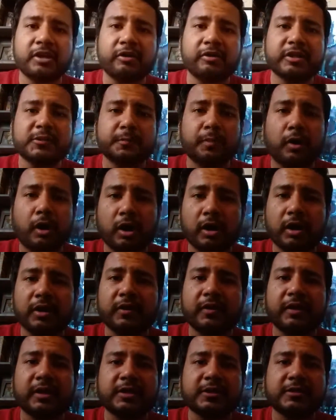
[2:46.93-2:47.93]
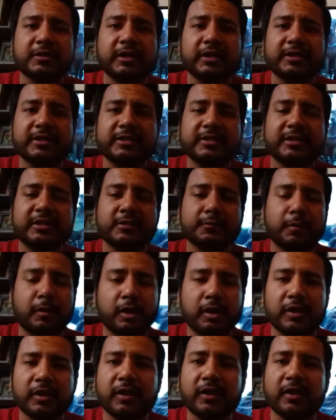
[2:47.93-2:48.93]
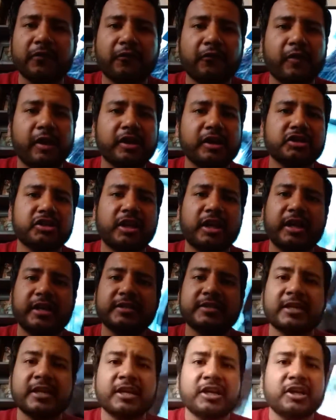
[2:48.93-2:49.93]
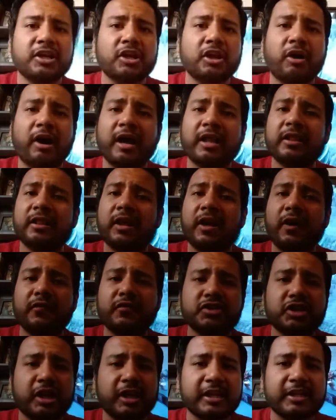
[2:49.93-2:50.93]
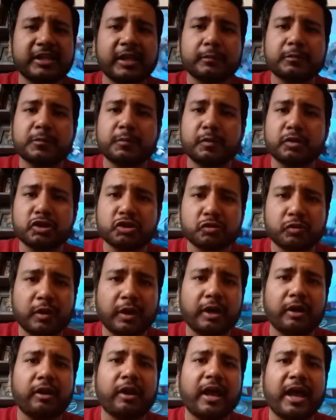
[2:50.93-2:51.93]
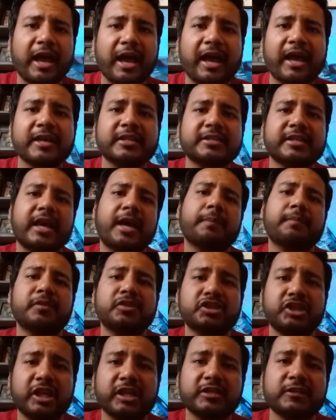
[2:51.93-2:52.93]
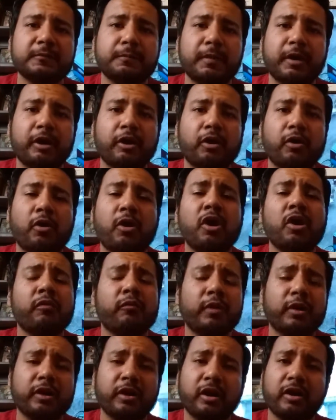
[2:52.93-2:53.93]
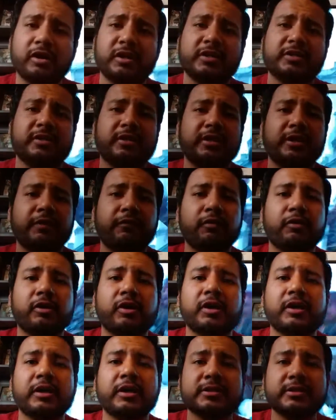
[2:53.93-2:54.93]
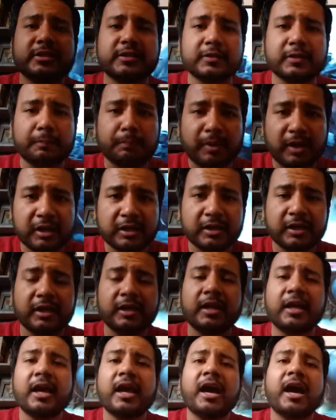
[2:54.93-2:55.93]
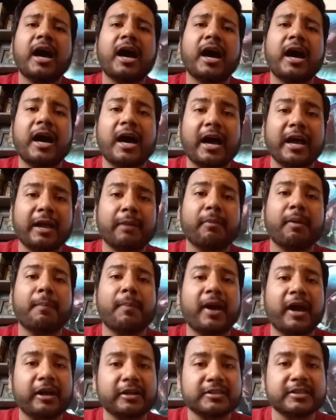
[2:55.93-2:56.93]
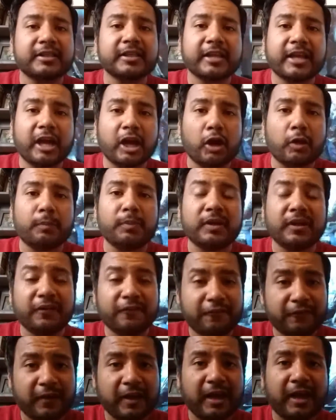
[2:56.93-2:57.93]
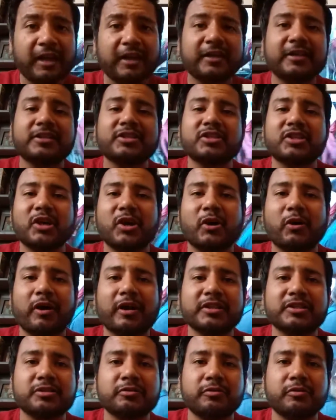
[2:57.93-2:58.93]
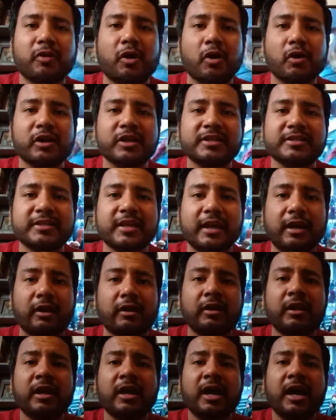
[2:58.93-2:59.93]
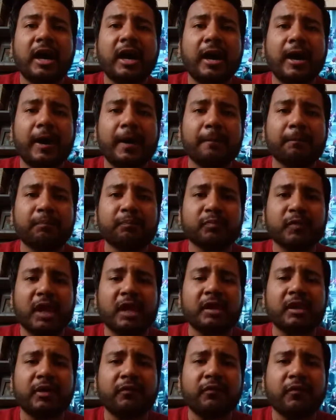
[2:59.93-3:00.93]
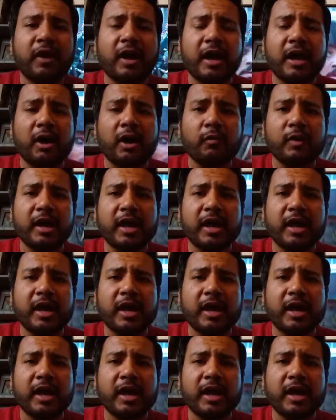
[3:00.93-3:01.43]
It's part of it's part of the franchise. I love Johnny Depp's portrayal as Captain Jack Sparrow, regardless on everyone else's opinion. I am a Pirates of the Caribbean fan, so as you all can tell, I love how we